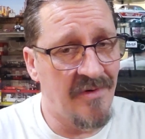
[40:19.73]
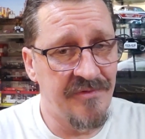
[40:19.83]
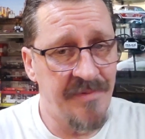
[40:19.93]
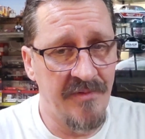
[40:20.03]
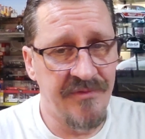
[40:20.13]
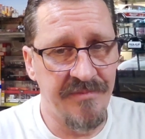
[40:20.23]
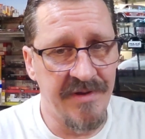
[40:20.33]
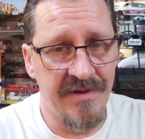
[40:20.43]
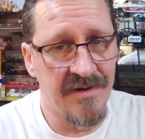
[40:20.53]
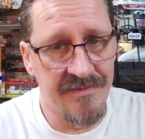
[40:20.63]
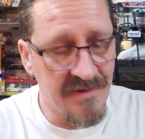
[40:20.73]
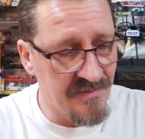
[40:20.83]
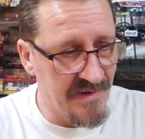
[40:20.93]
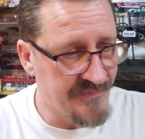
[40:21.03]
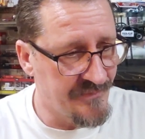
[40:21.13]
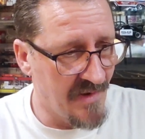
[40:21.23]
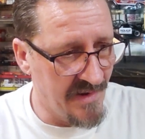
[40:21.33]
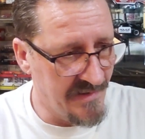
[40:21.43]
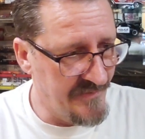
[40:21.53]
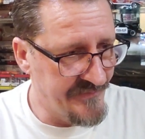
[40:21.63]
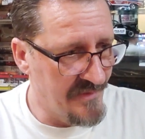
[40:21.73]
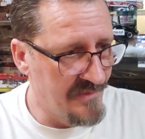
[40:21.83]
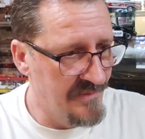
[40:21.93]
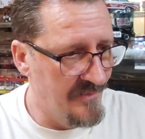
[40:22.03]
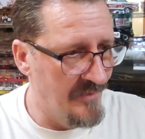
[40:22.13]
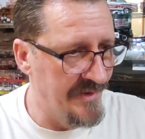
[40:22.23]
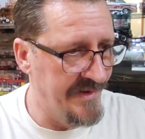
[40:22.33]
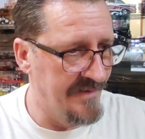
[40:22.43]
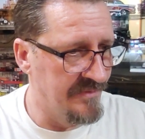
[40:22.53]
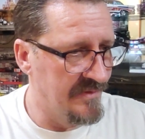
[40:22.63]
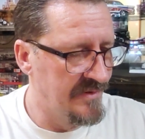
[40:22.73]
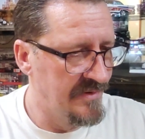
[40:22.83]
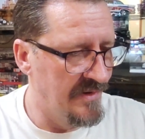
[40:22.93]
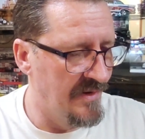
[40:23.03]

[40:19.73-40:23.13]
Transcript: aren't supposed to be here till next Friday, so whatever.